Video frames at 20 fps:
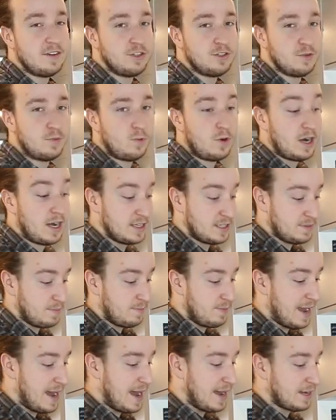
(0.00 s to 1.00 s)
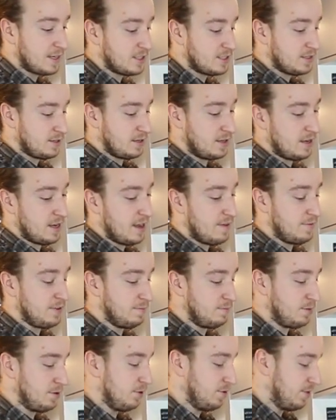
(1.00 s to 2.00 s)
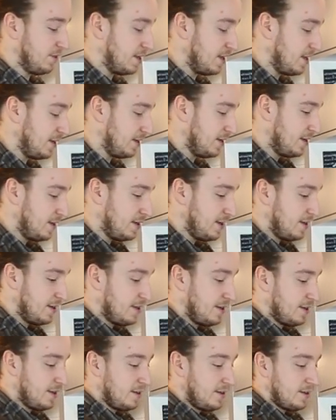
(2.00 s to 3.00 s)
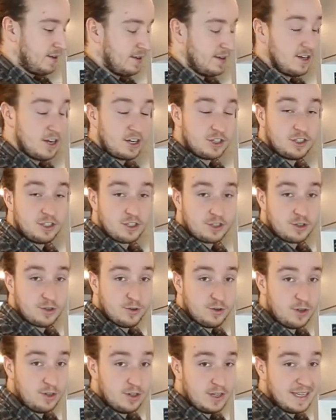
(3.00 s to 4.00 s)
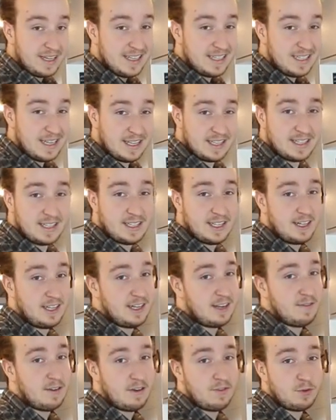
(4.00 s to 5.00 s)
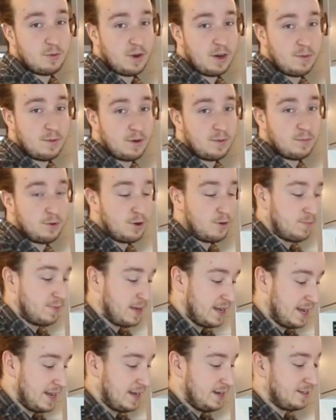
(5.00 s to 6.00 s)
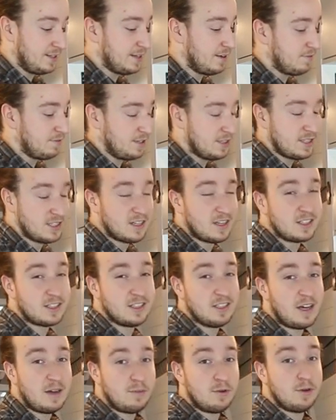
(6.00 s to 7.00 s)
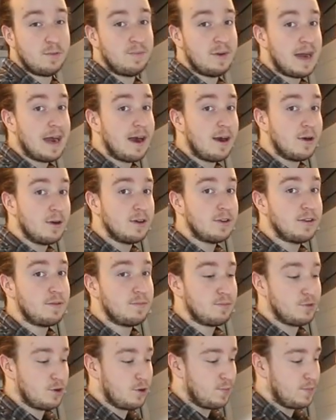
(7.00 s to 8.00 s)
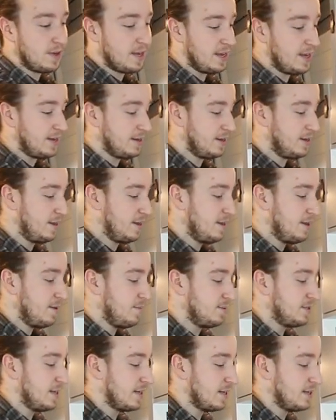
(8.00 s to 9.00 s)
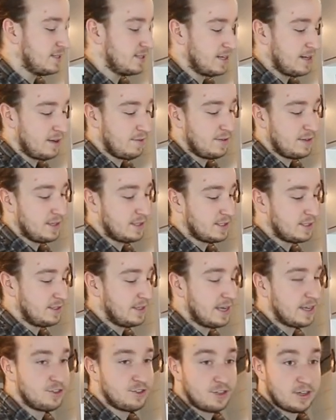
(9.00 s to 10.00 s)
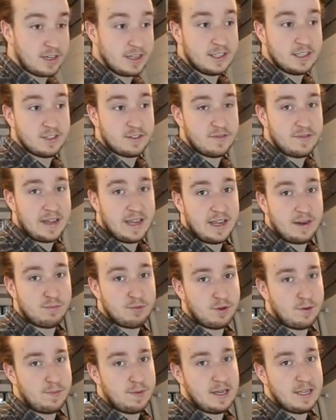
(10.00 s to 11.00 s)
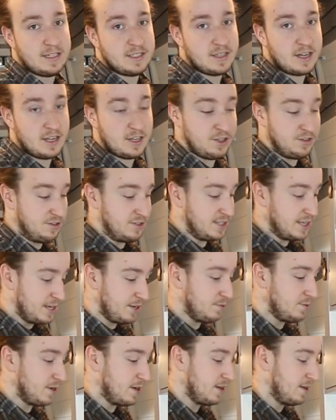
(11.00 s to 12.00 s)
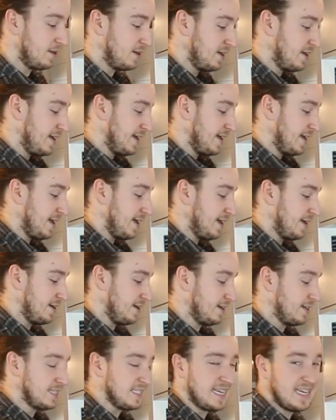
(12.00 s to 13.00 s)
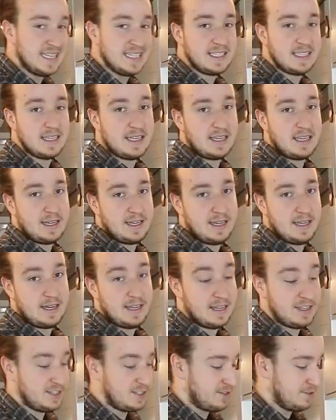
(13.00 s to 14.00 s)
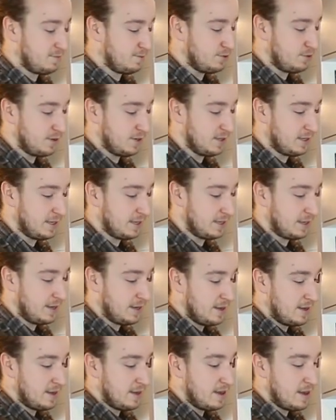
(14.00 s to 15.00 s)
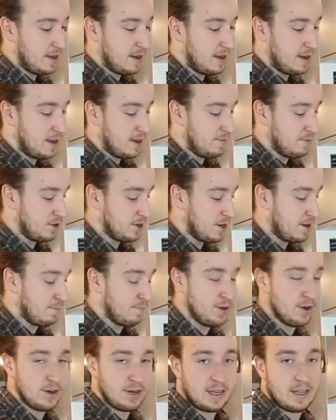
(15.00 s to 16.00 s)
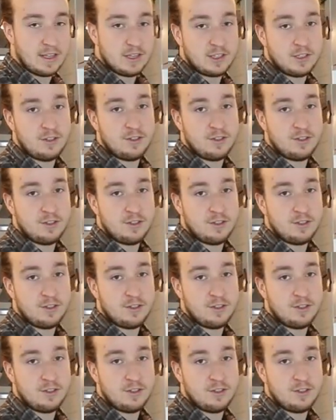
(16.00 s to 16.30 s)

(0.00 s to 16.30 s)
hundred watts max, uh, having them both on. Induction's cool, it's instant, never have to worry about propane. It definitely sucks a lot more power than propane, but like I said, everything's electric in this van. Propane's not used anywhere, and uh, it's instant heat, instant boiling. Um, you're not burning it as